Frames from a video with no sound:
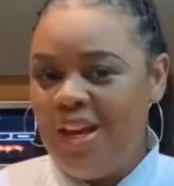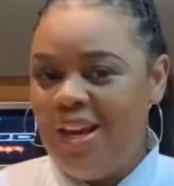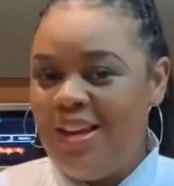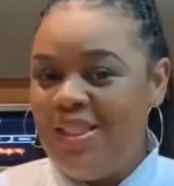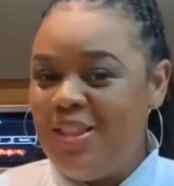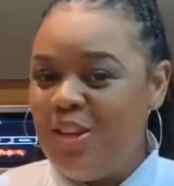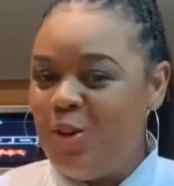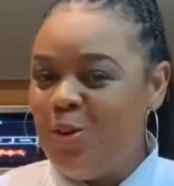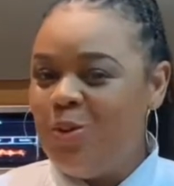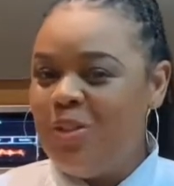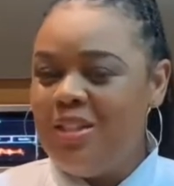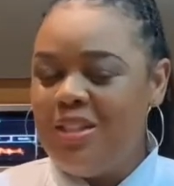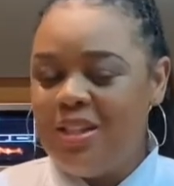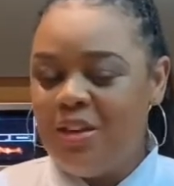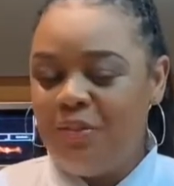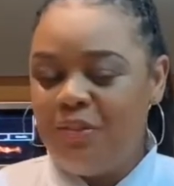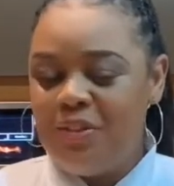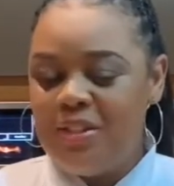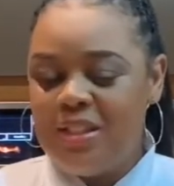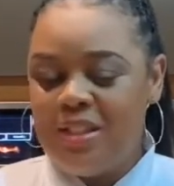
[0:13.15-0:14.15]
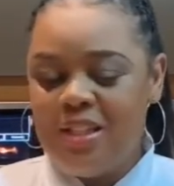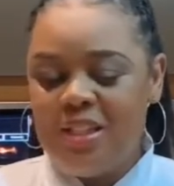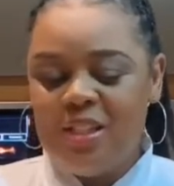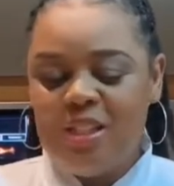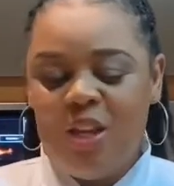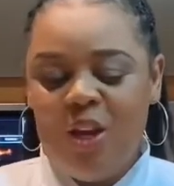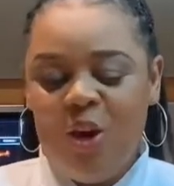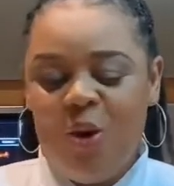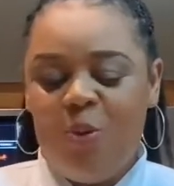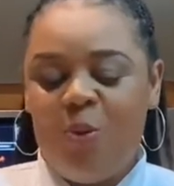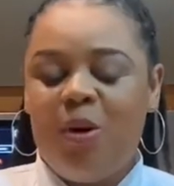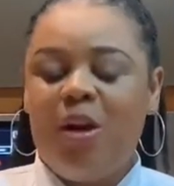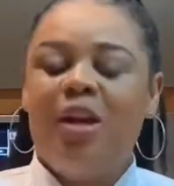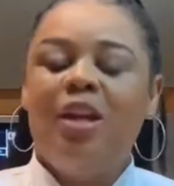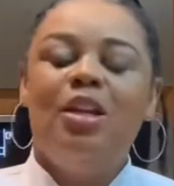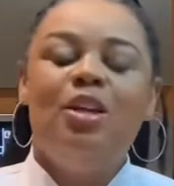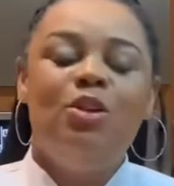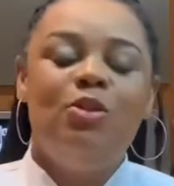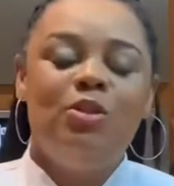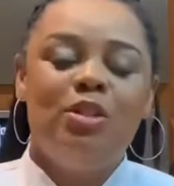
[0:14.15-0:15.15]
And the only difference is we're going
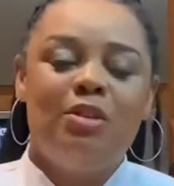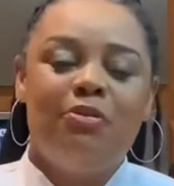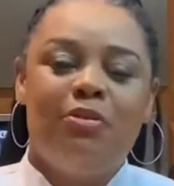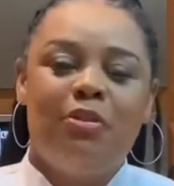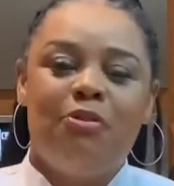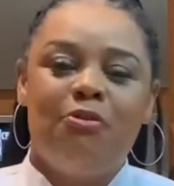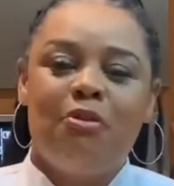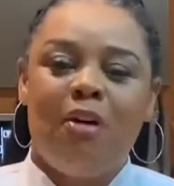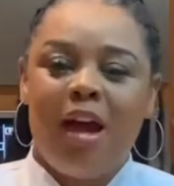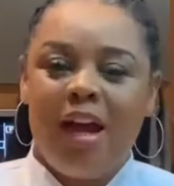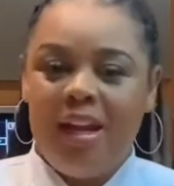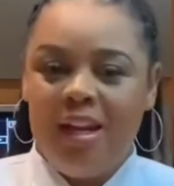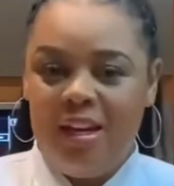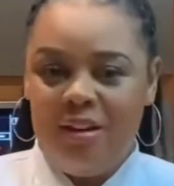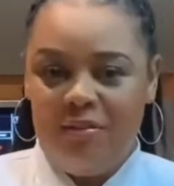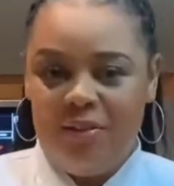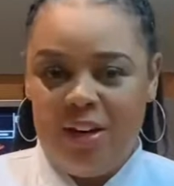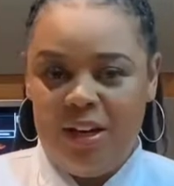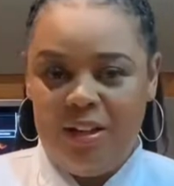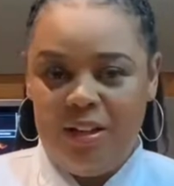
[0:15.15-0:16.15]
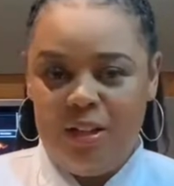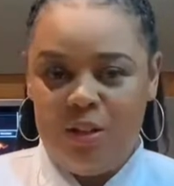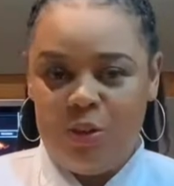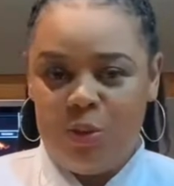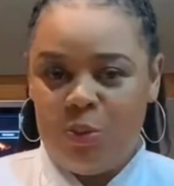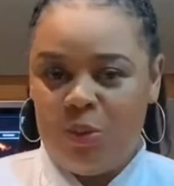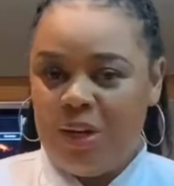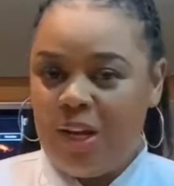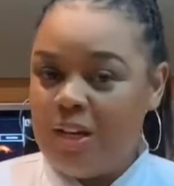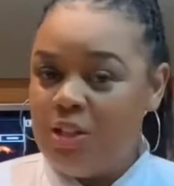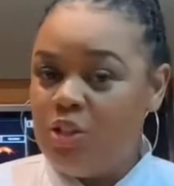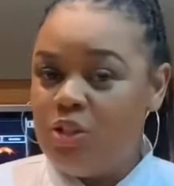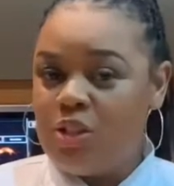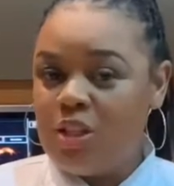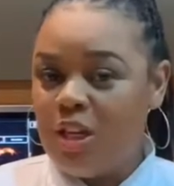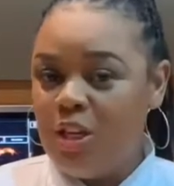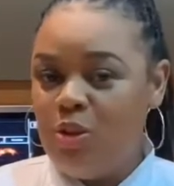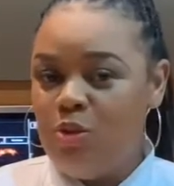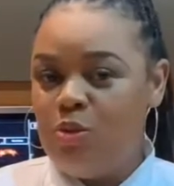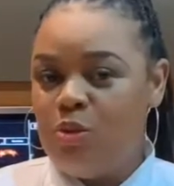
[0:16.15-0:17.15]
to use a variety of onions. We're not just
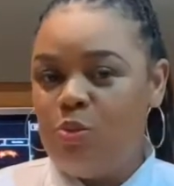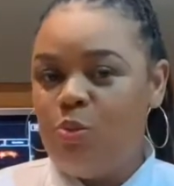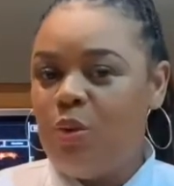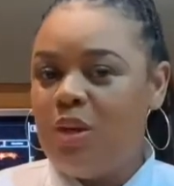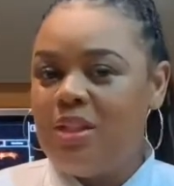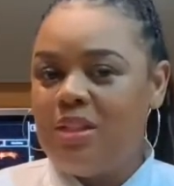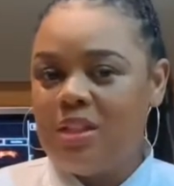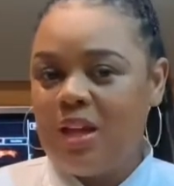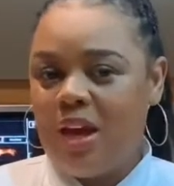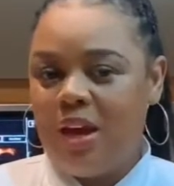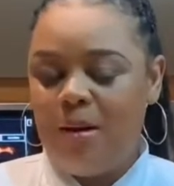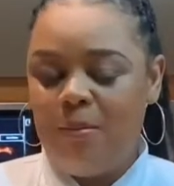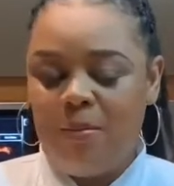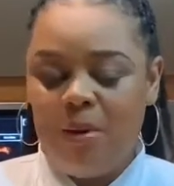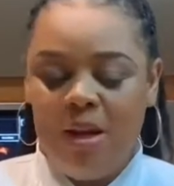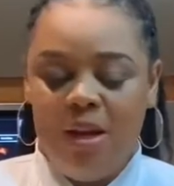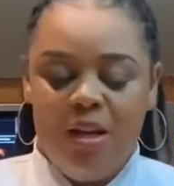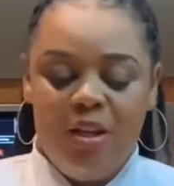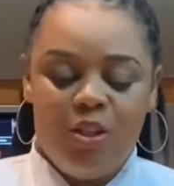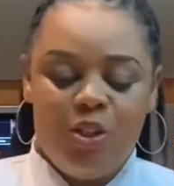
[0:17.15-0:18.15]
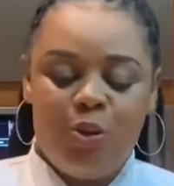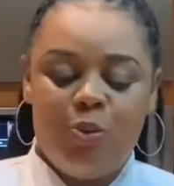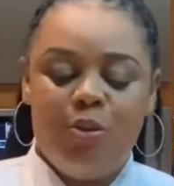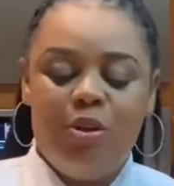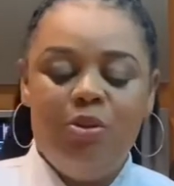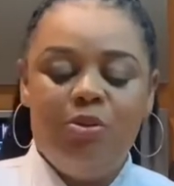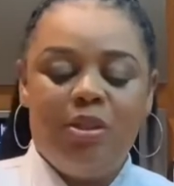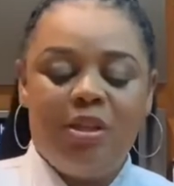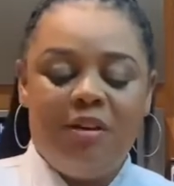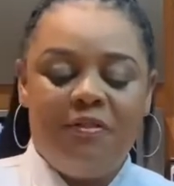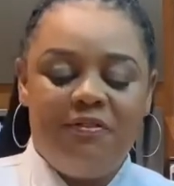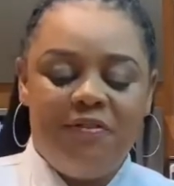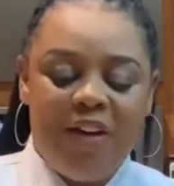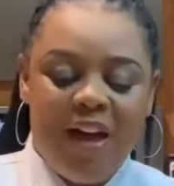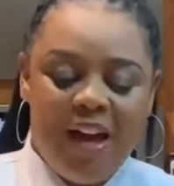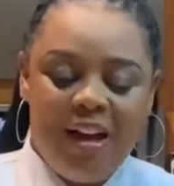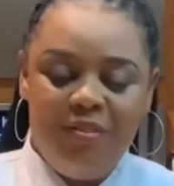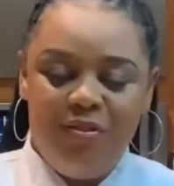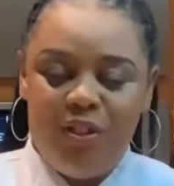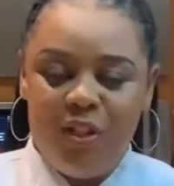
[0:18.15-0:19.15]
going to use one type. So we're using
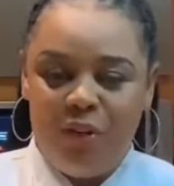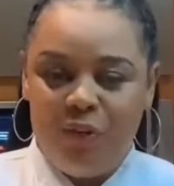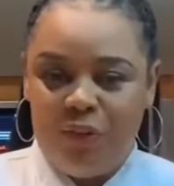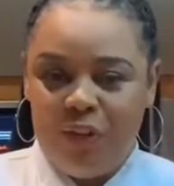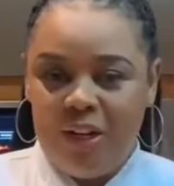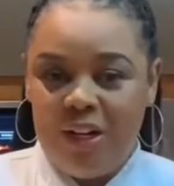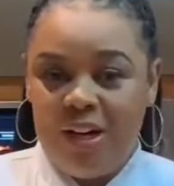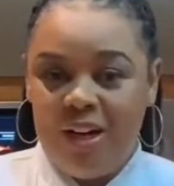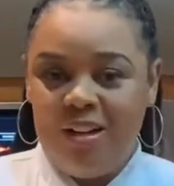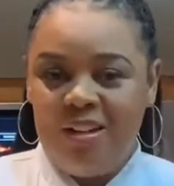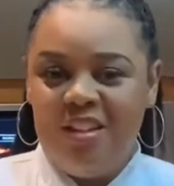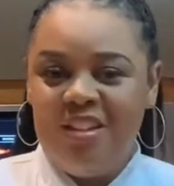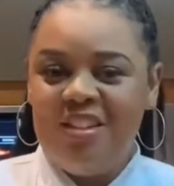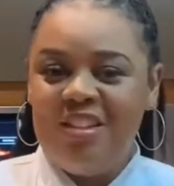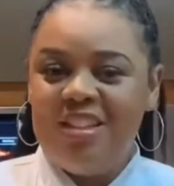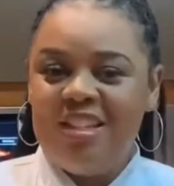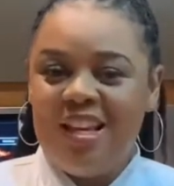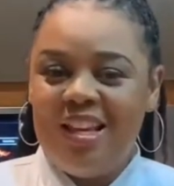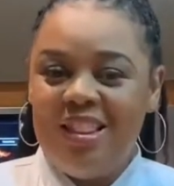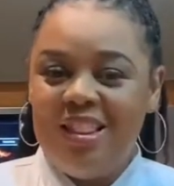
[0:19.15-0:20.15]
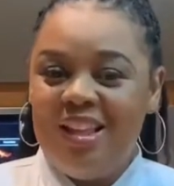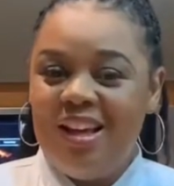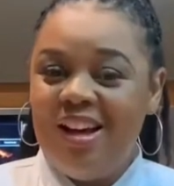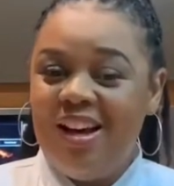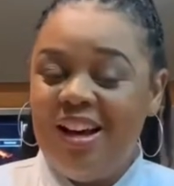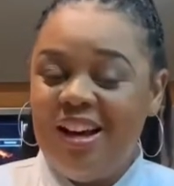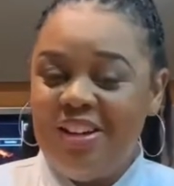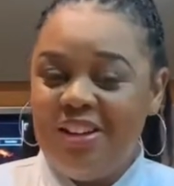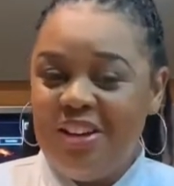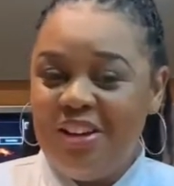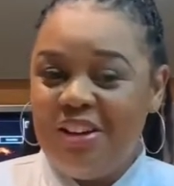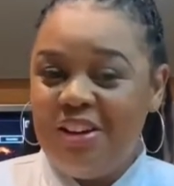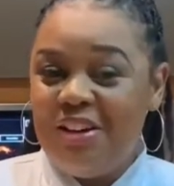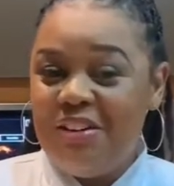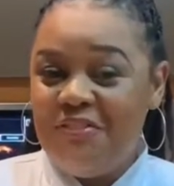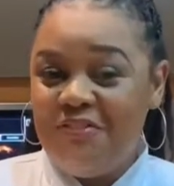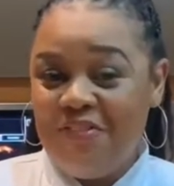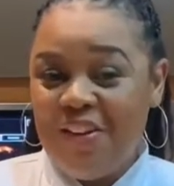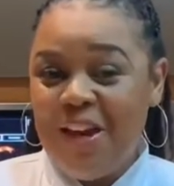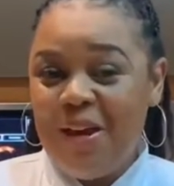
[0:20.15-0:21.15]
5 different onions in the onion
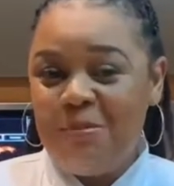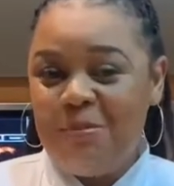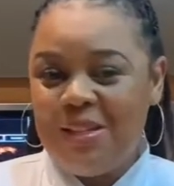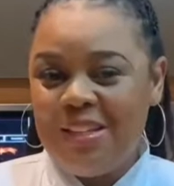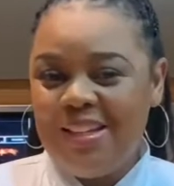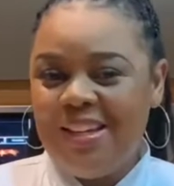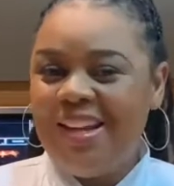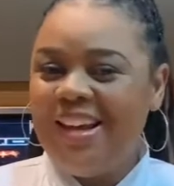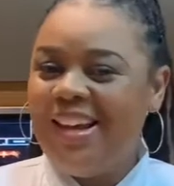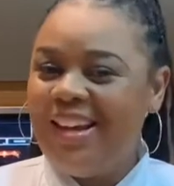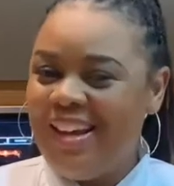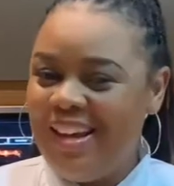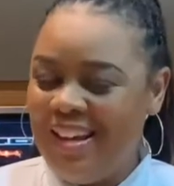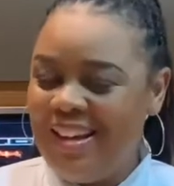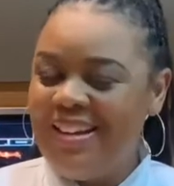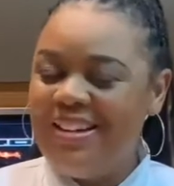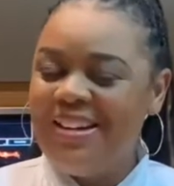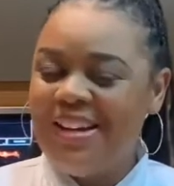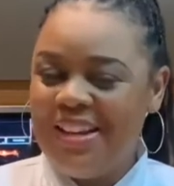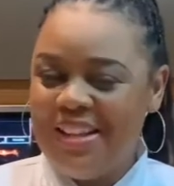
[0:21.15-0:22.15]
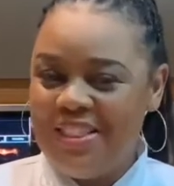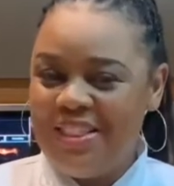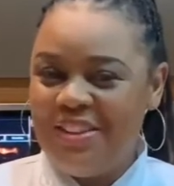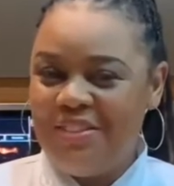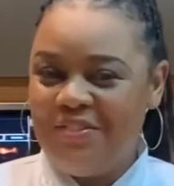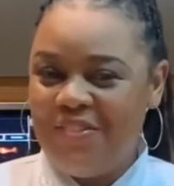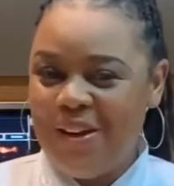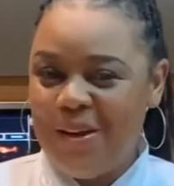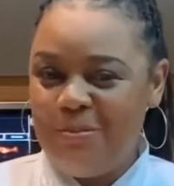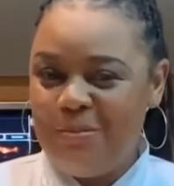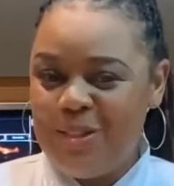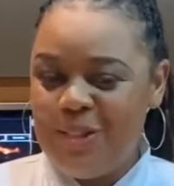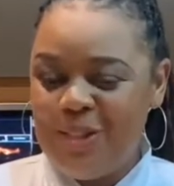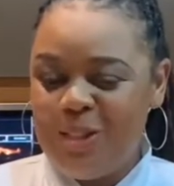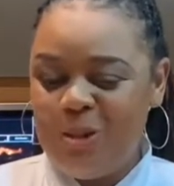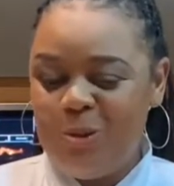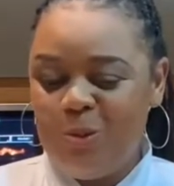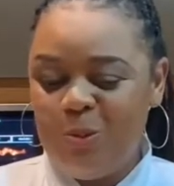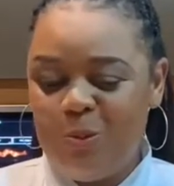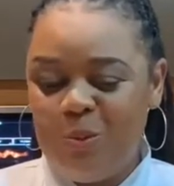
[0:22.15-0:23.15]
family, hence the family
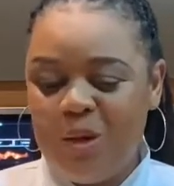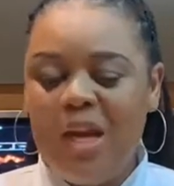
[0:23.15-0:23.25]
soup.